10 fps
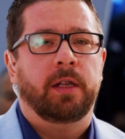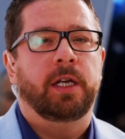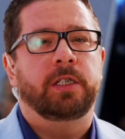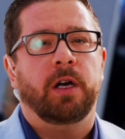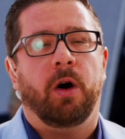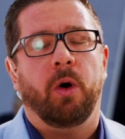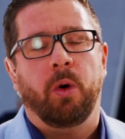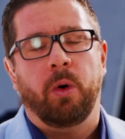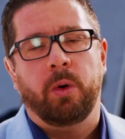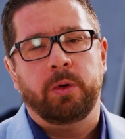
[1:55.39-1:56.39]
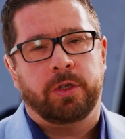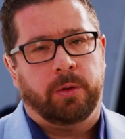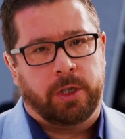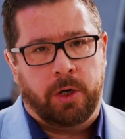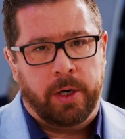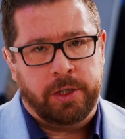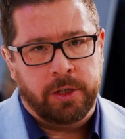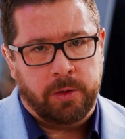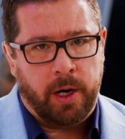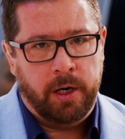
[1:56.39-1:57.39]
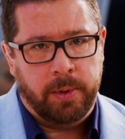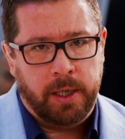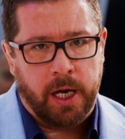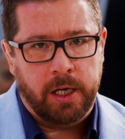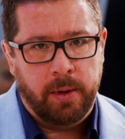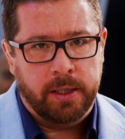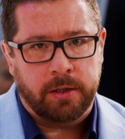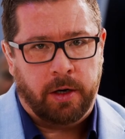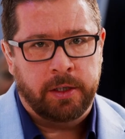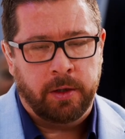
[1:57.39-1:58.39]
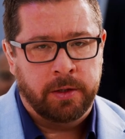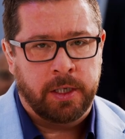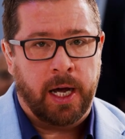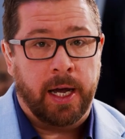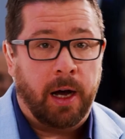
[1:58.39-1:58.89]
These are all sorts of questions we're hoping to get you insight on today.